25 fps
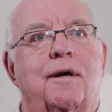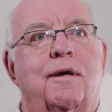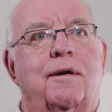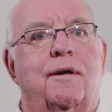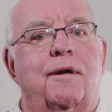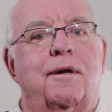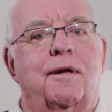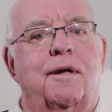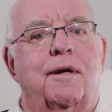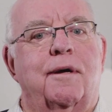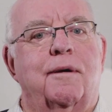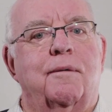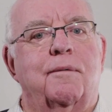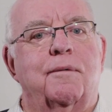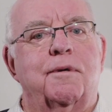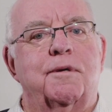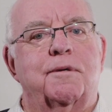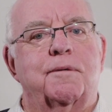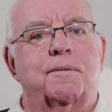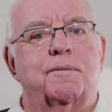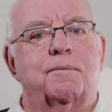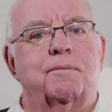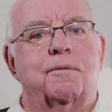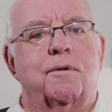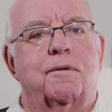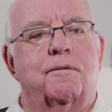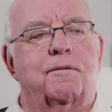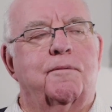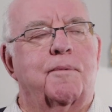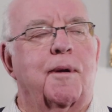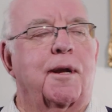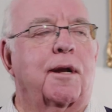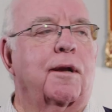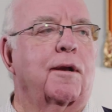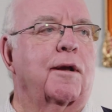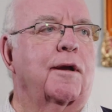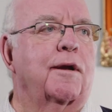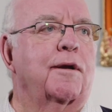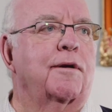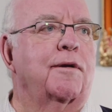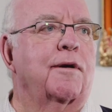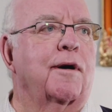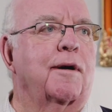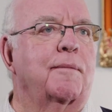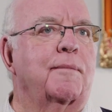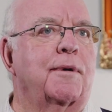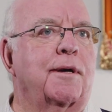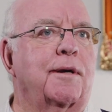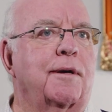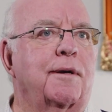And we would have spent a lot of
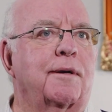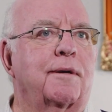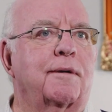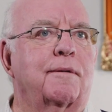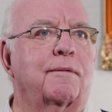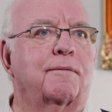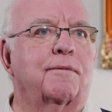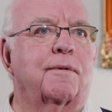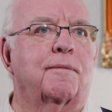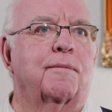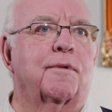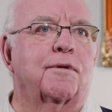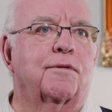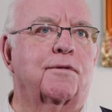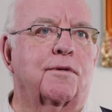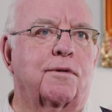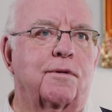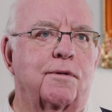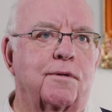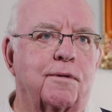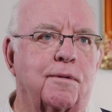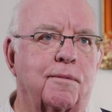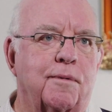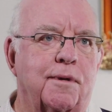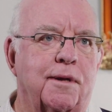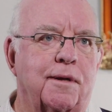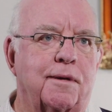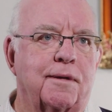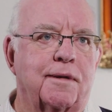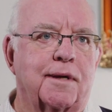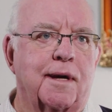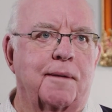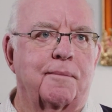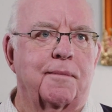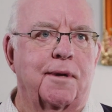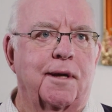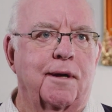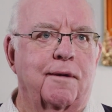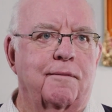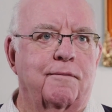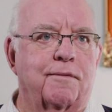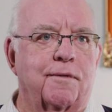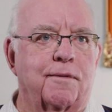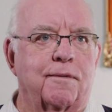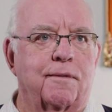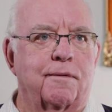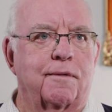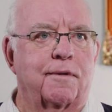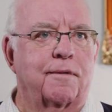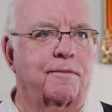time here from the school. We'd come down
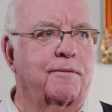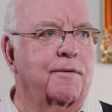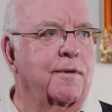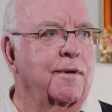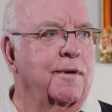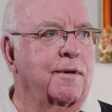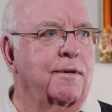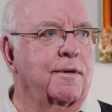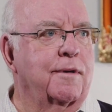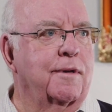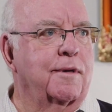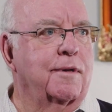for different